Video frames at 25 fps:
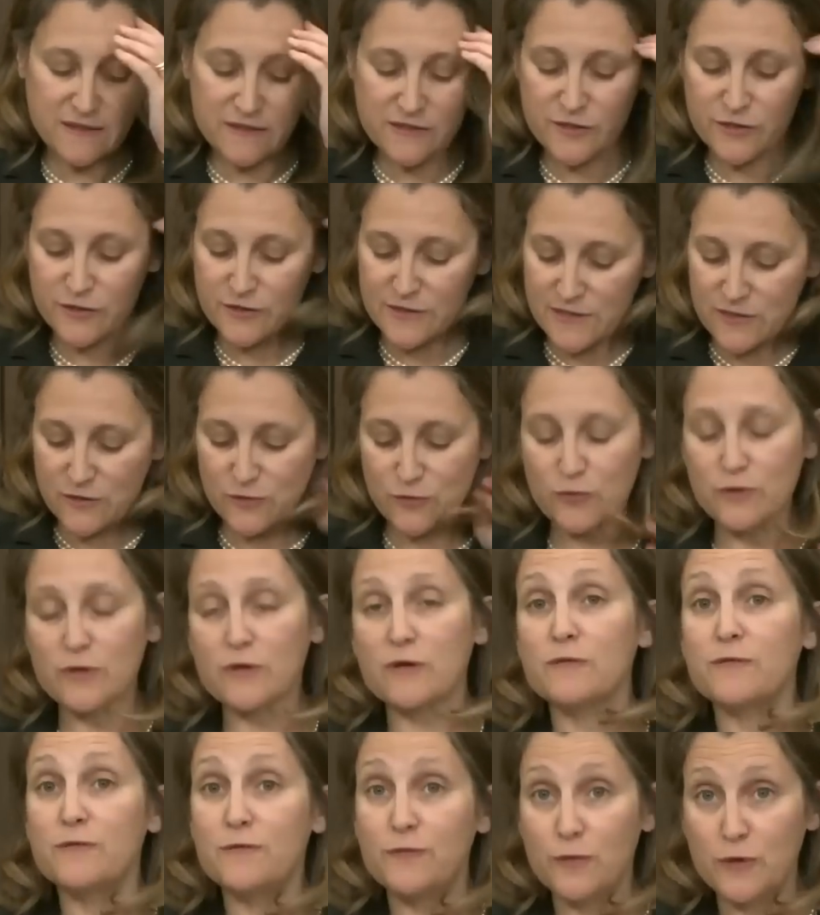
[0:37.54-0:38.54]
I want to
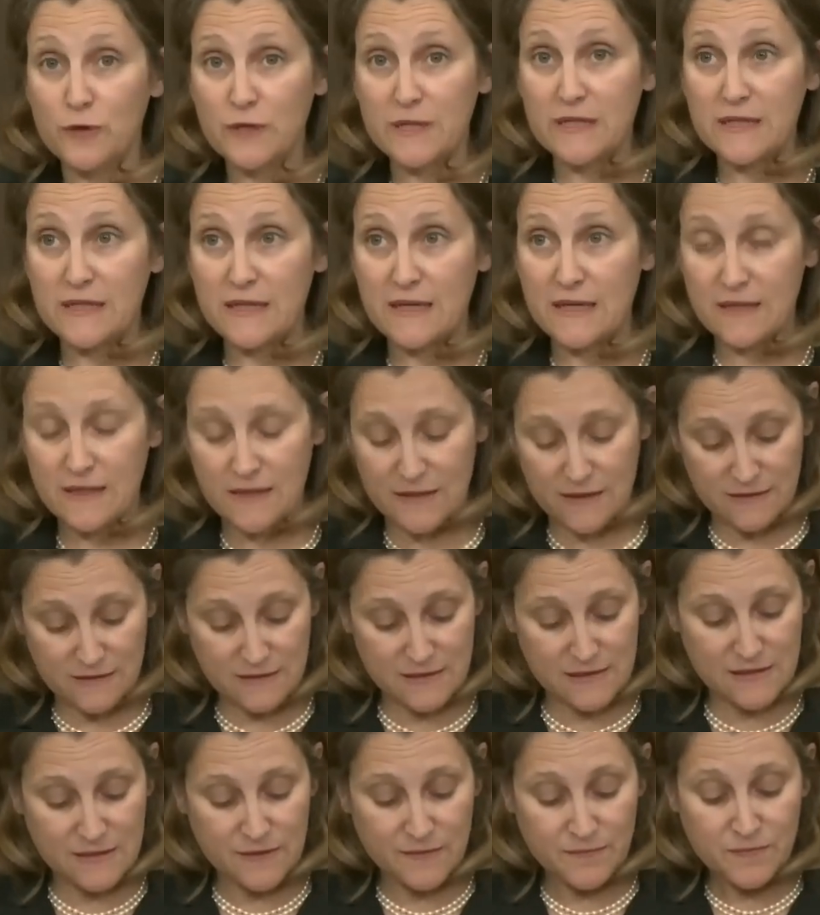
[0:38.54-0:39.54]
underscore for
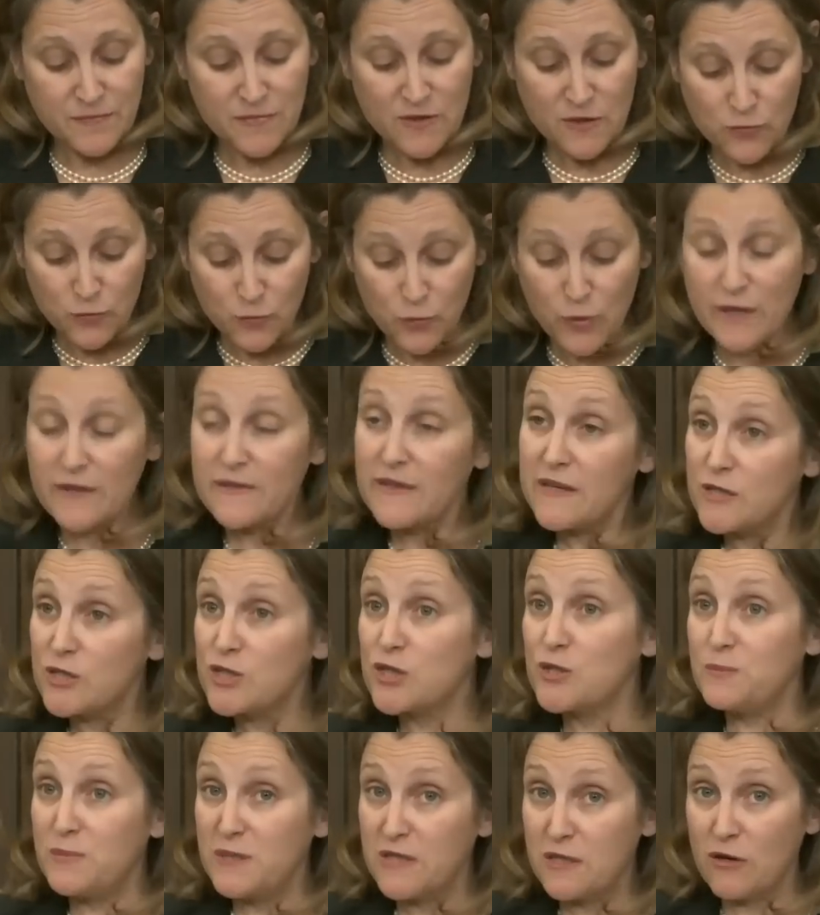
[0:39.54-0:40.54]
Canadians why they
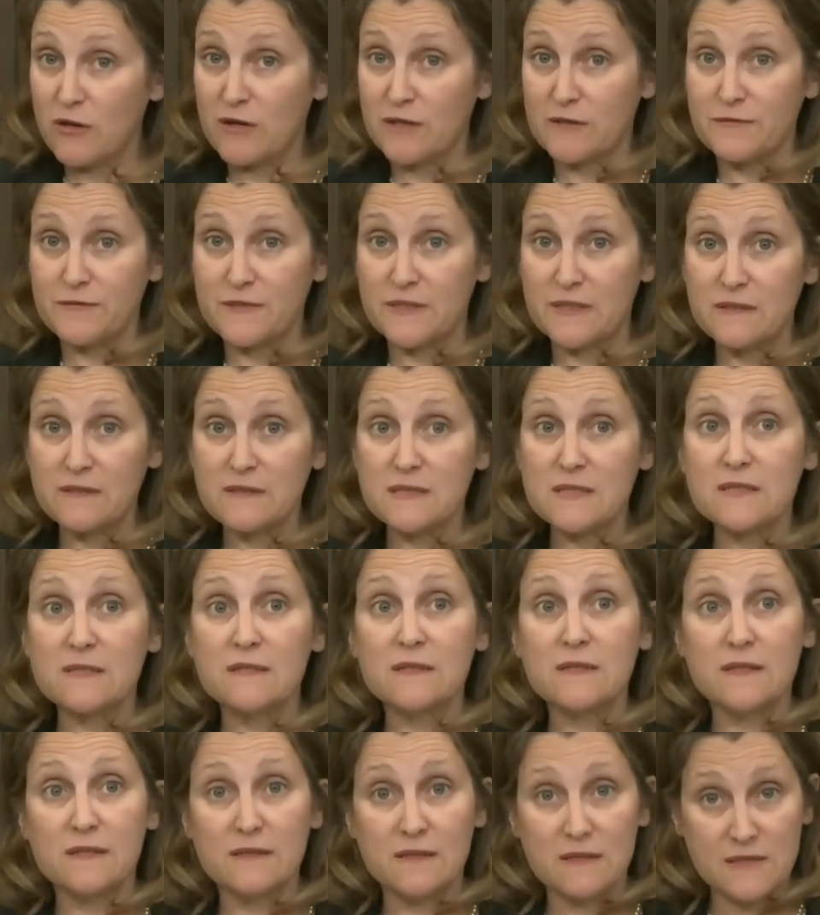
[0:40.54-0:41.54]
should be confident
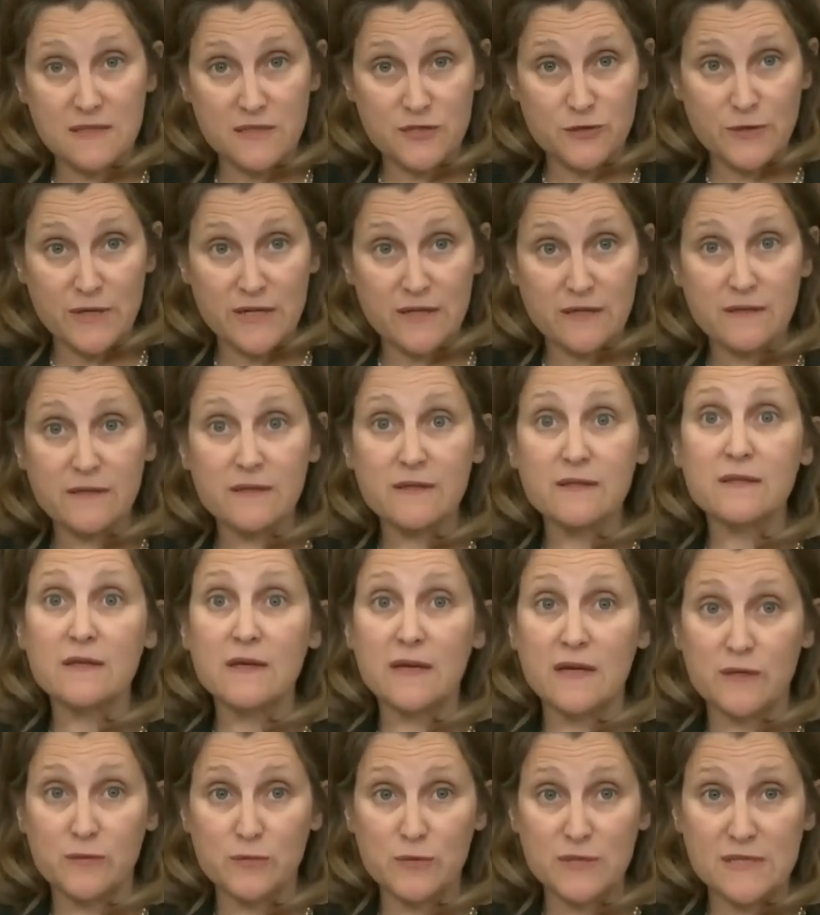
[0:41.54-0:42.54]
in the strength
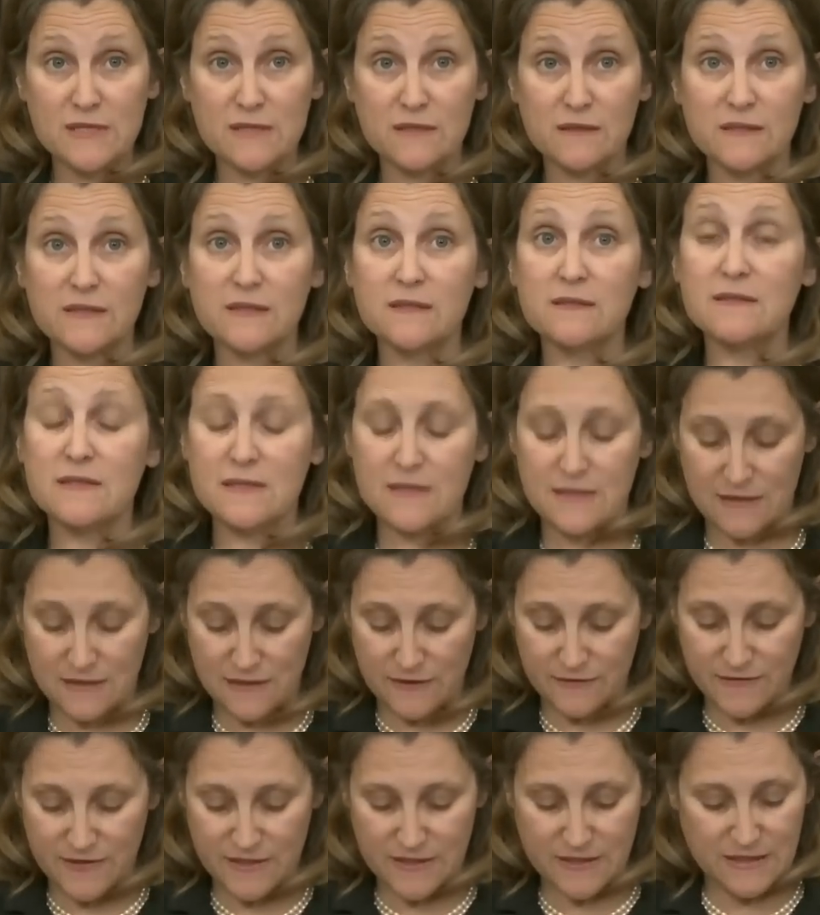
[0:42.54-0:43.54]
and resilience
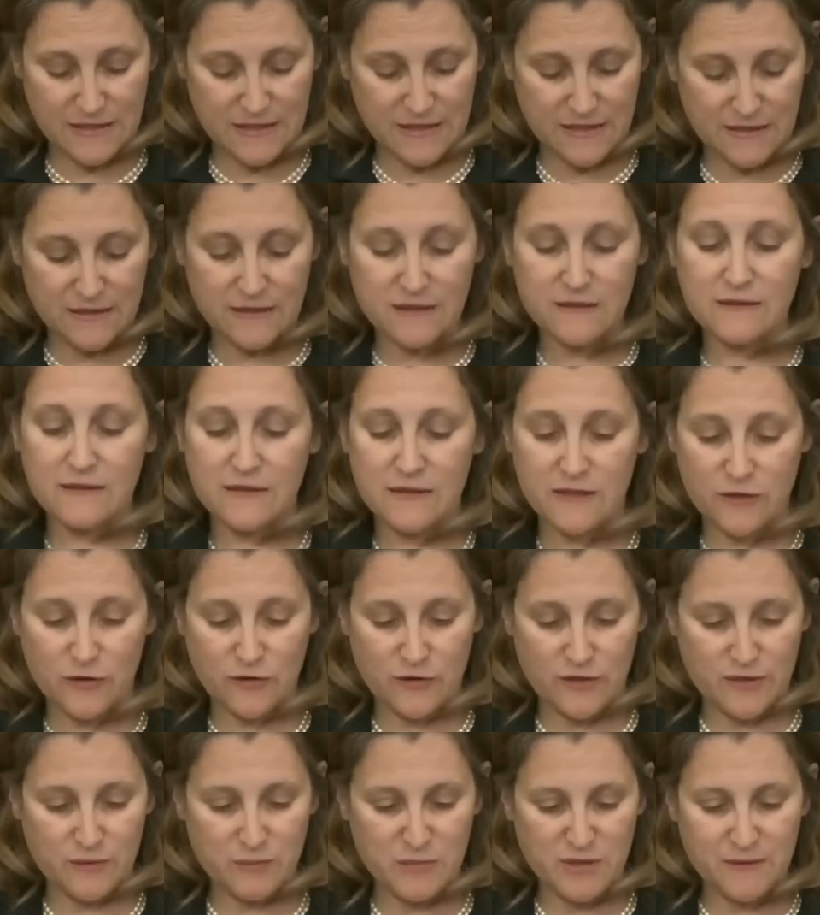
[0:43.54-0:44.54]
of the Canadian
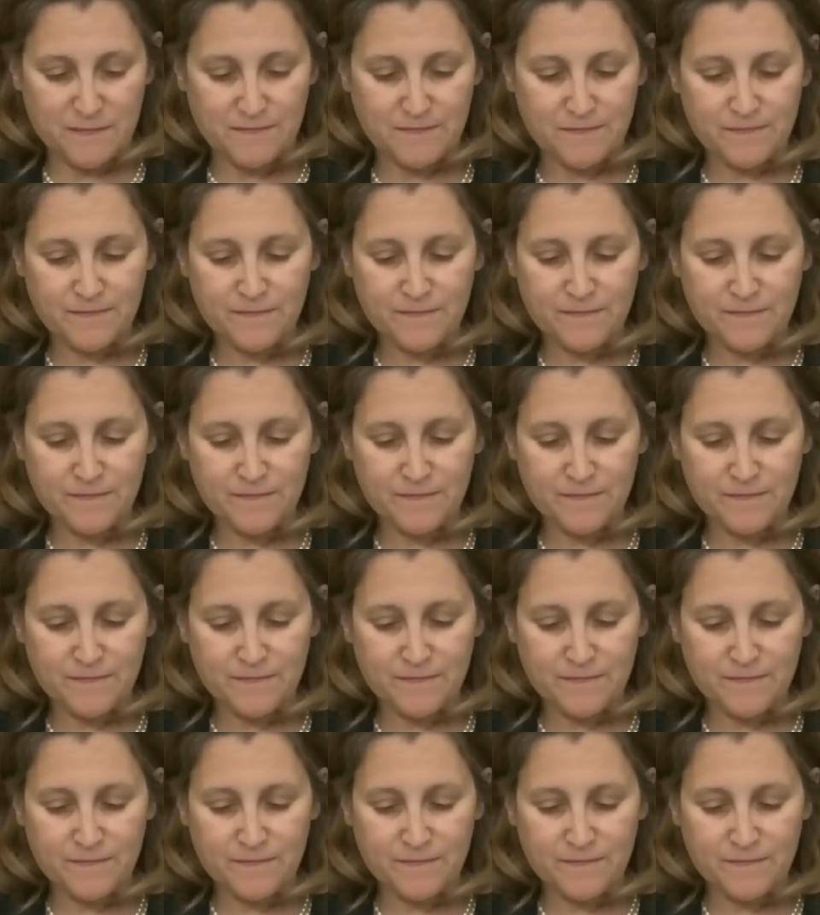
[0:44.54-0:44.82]
economy.